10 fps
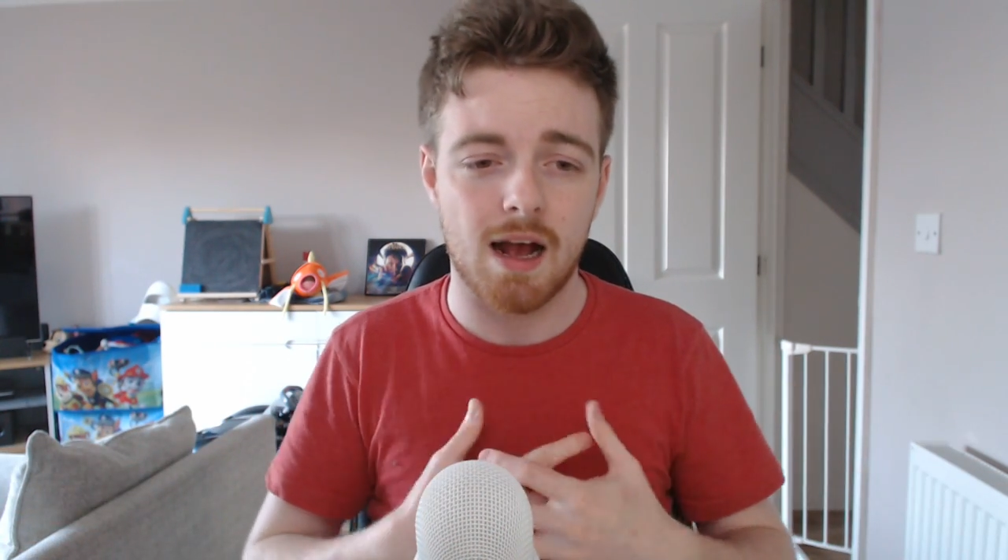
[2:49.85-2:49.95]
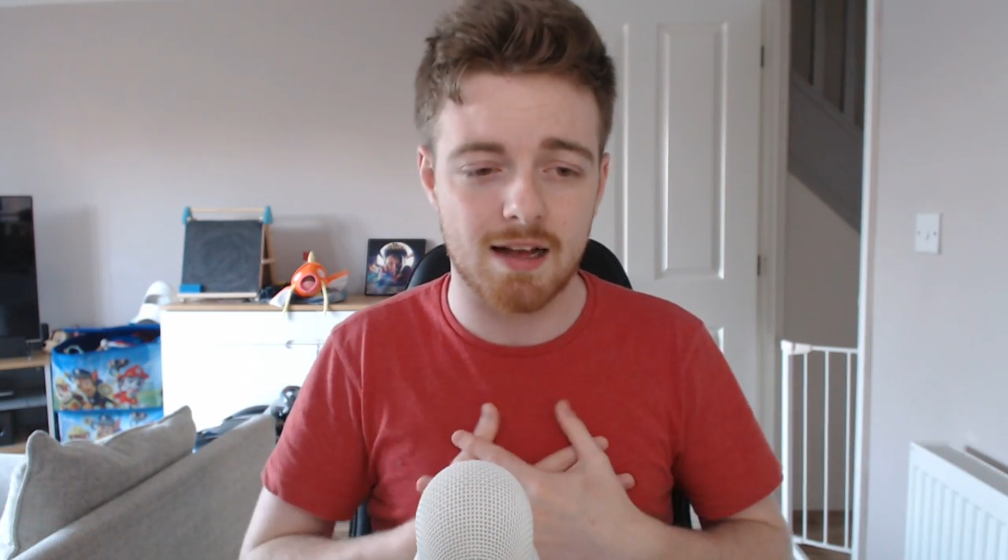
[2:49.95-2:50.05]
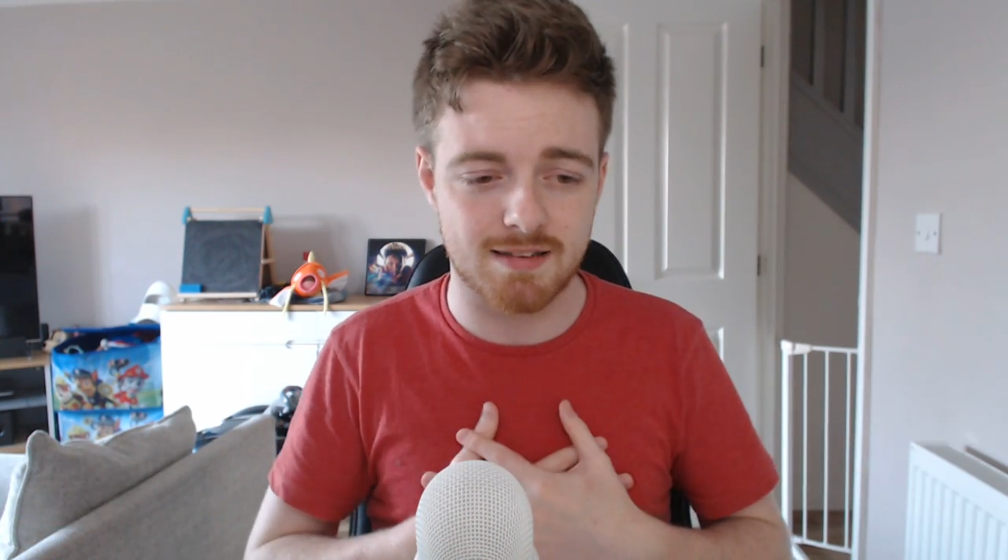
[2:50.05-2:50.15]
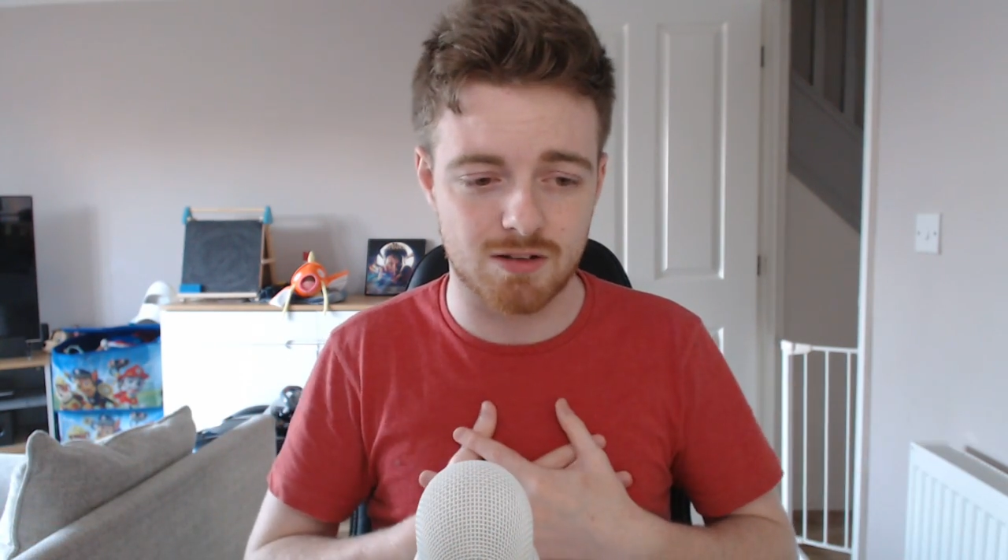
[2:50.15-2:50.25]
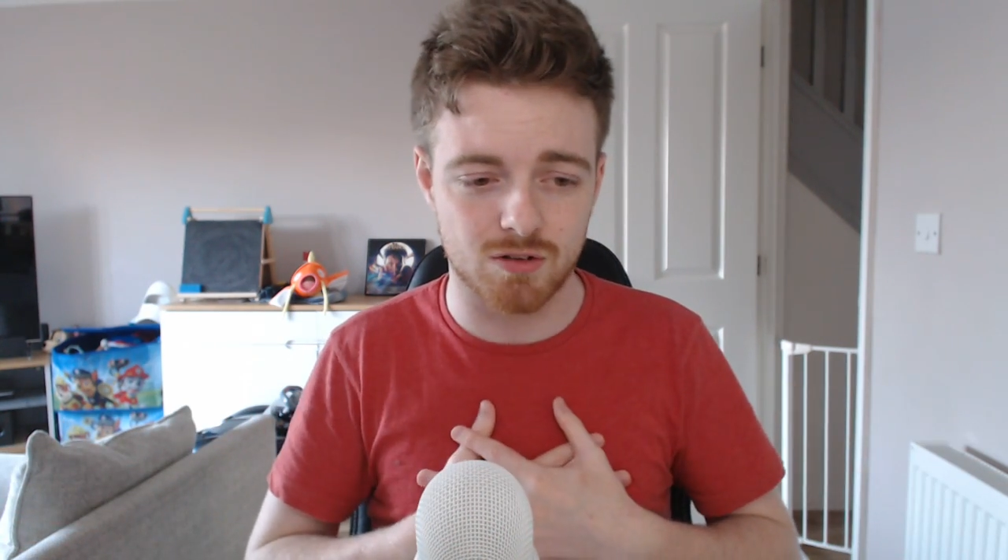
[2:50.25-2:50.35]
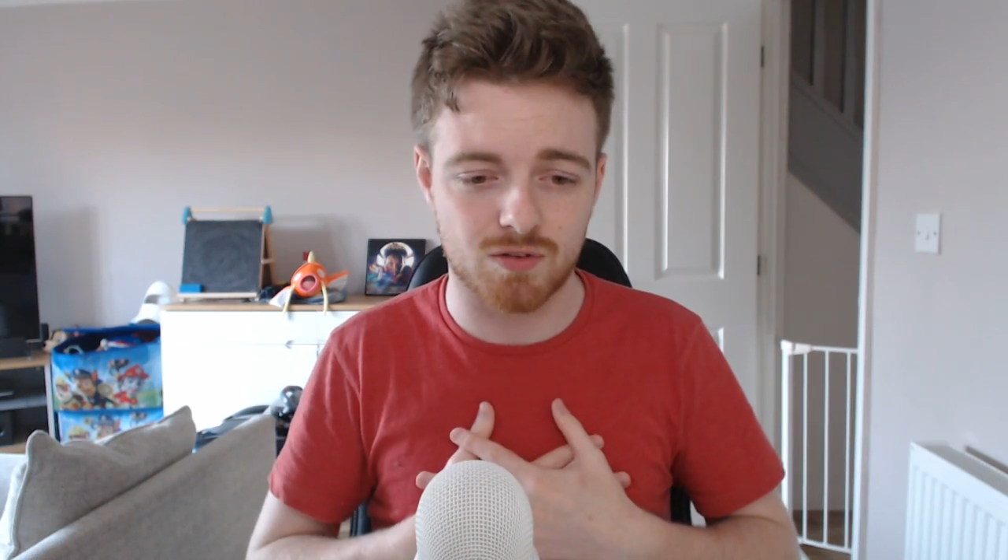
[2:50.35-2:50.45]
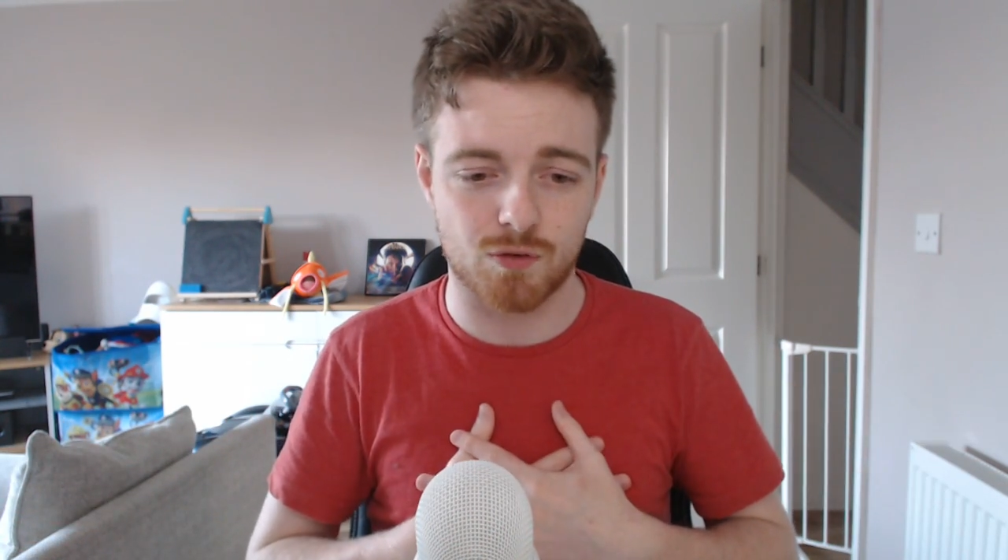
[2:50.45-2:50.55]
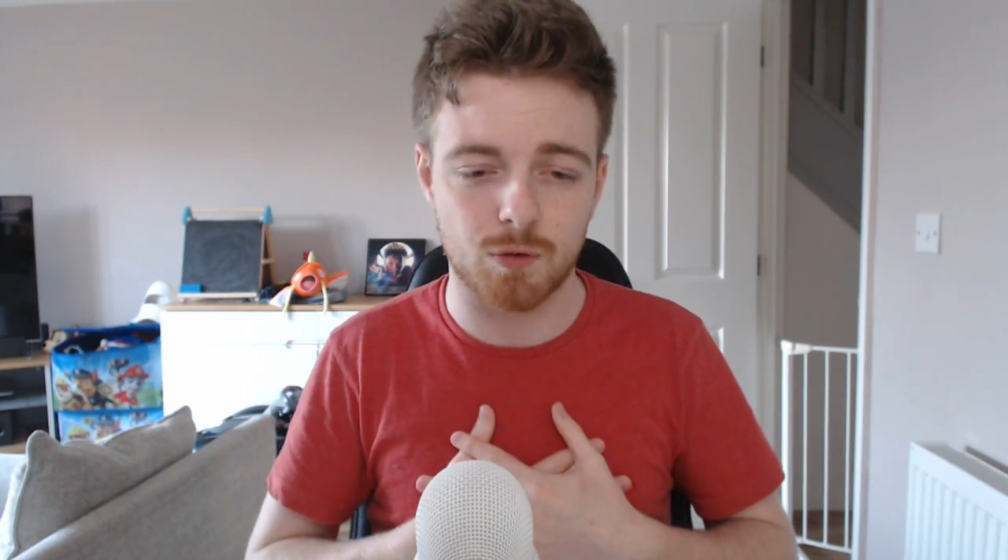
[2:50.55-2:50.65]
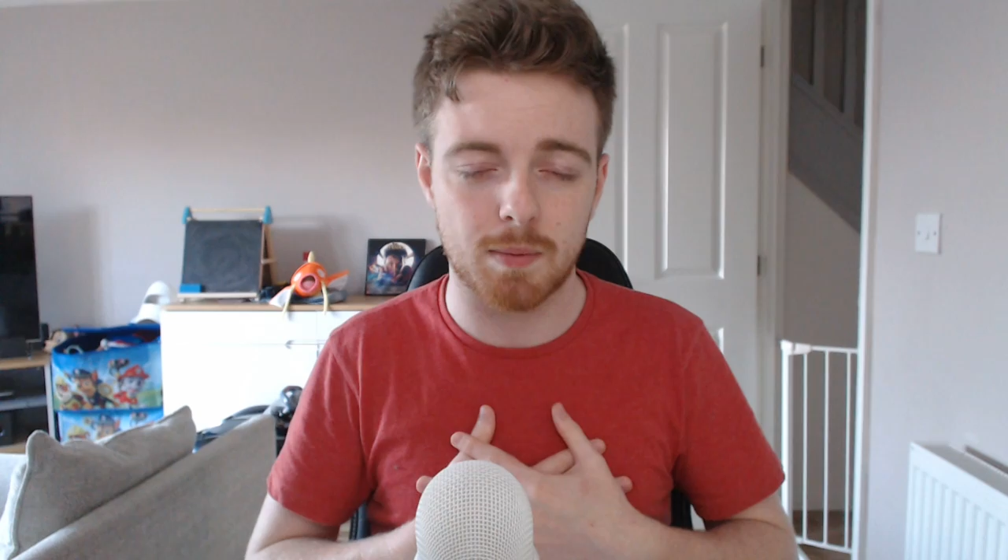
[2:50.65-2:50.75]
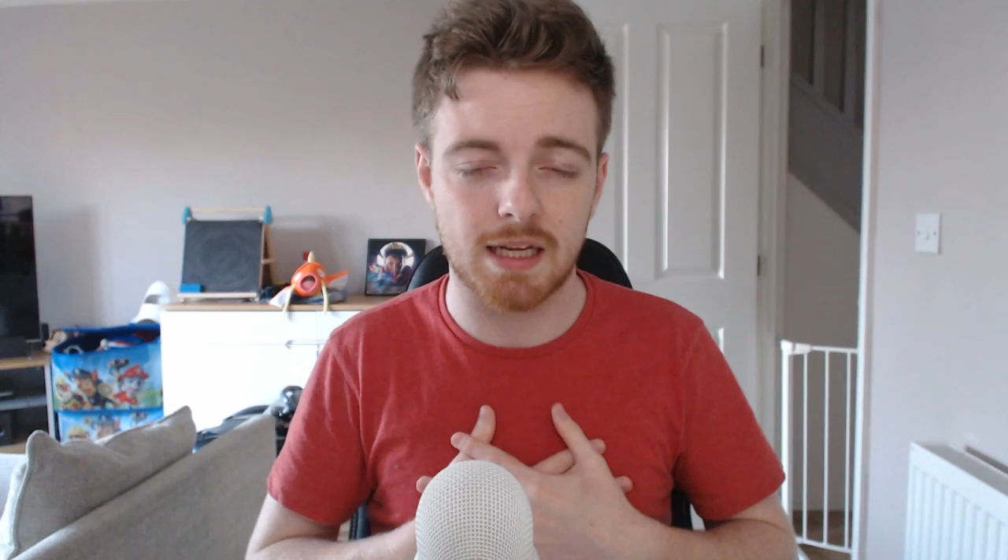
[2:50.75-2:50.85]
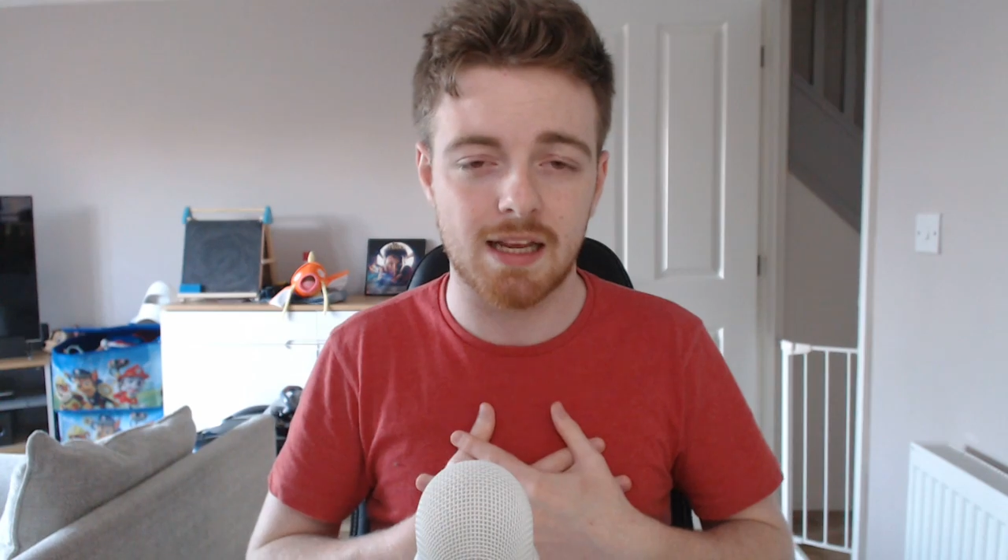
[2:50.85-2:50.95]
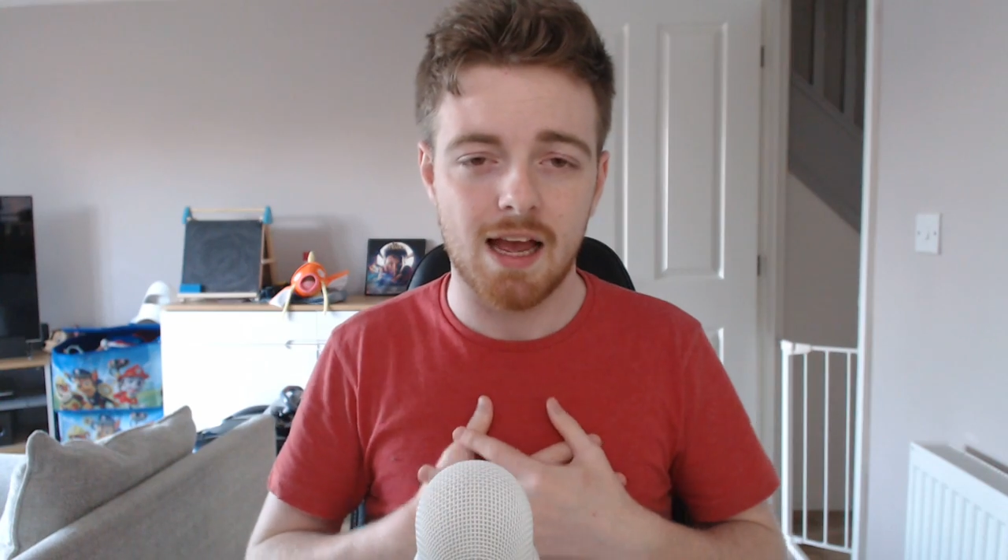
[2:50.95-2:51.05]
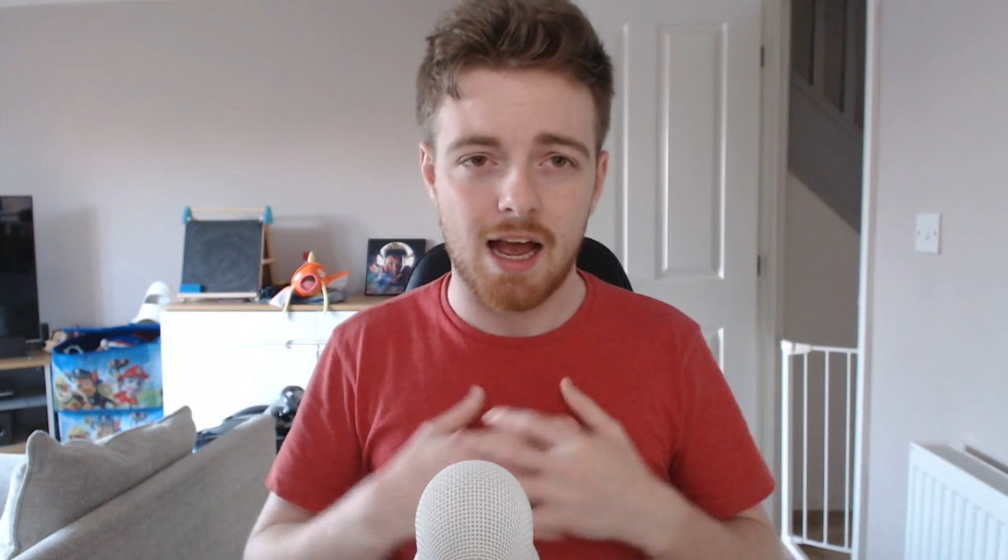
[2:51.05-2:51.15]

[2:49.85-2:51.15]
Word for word: as it does for me.